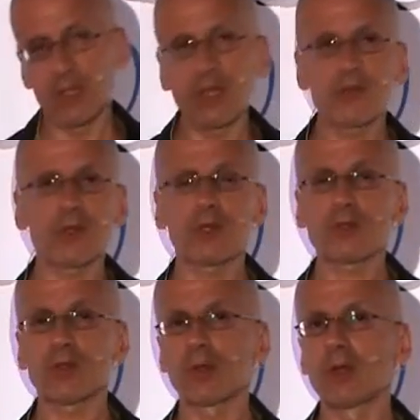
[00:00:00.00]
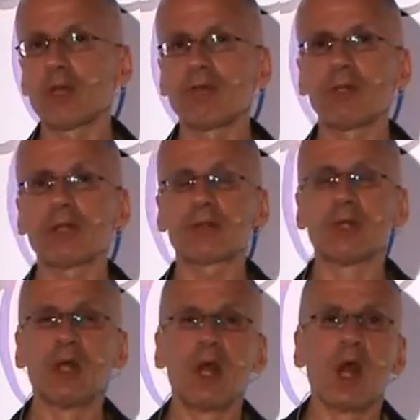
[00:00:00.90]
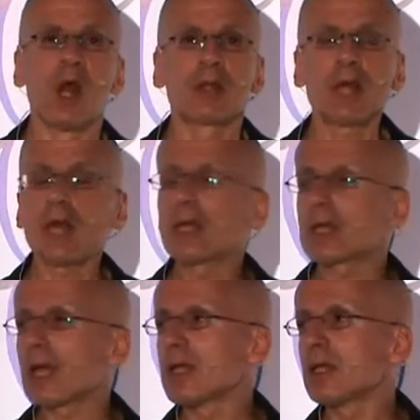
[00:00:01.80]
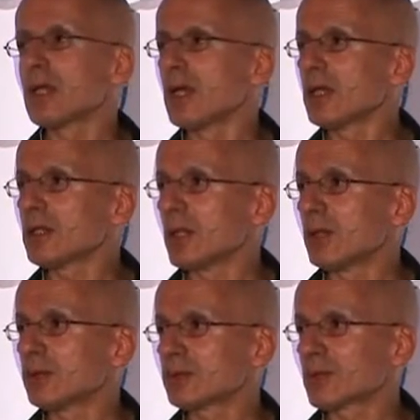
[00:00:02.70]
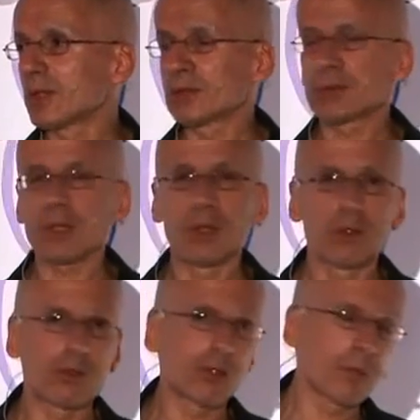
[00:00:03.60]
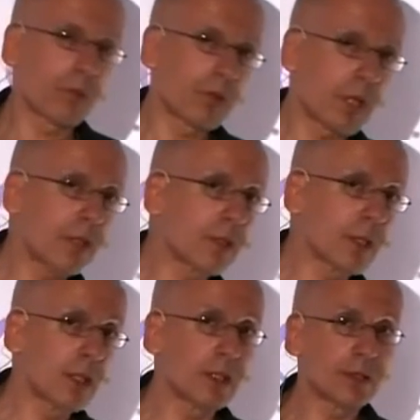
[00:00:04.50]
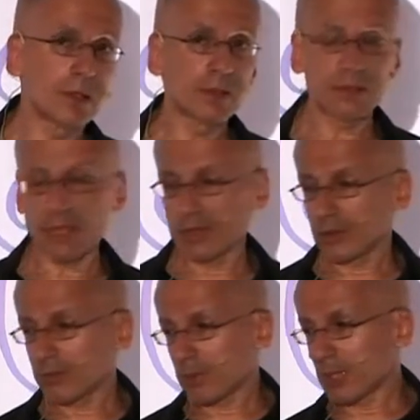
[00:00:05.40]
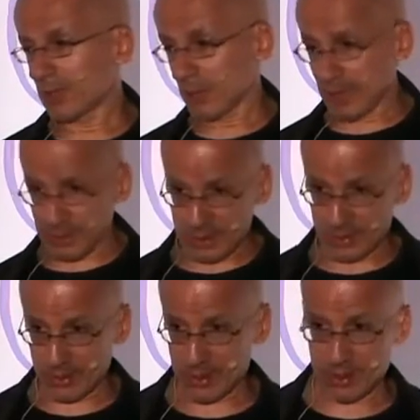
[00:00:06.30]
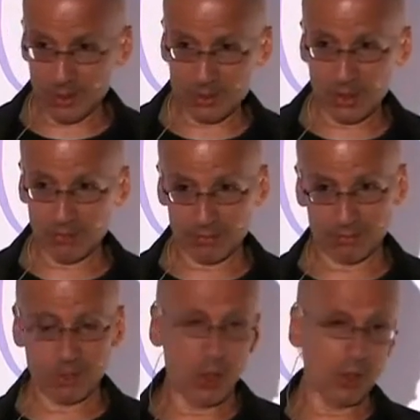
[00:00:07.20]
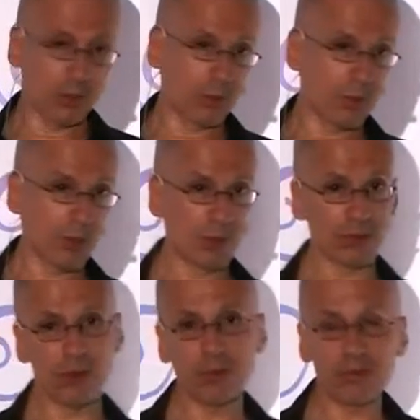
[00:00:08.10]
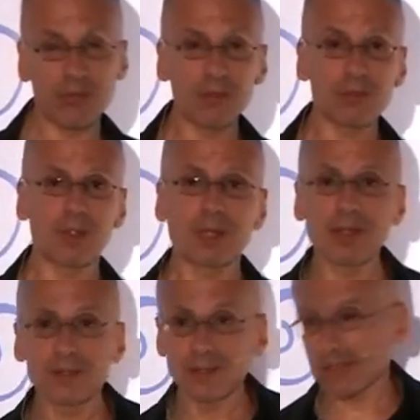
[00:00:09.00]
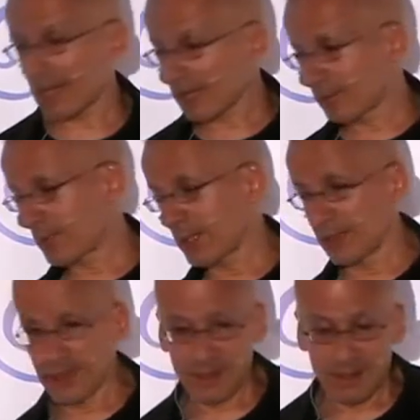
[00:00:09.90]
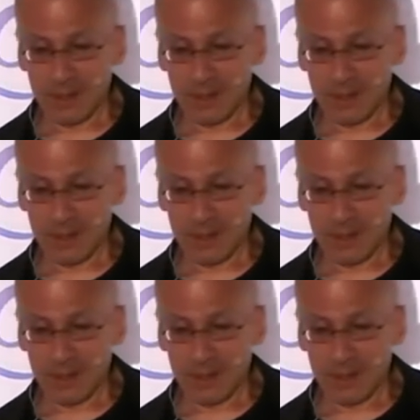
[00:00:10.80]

literature or leaflet. They can uh, you know go to the local shopping center, it, try to spread awareness. You know instead of going to the local shopping center, they get harassed by